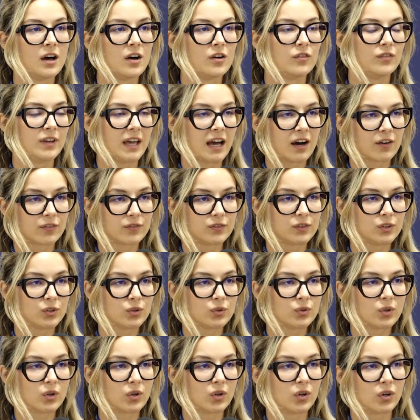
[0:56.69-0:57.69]
We have
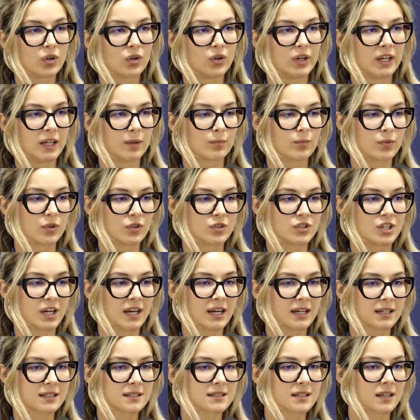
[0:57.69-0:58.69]
two ongoing
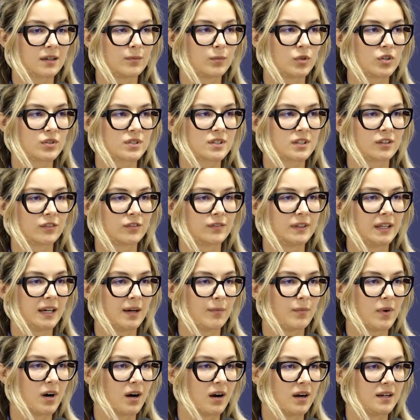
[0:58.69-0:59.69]
projects. Both of
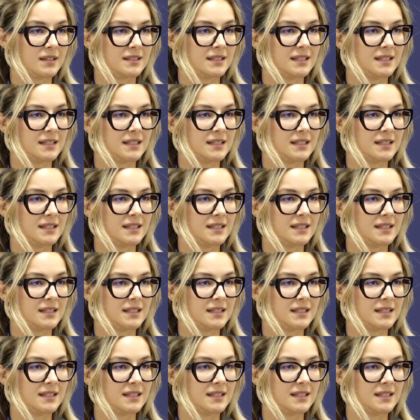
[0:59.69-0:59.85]
them are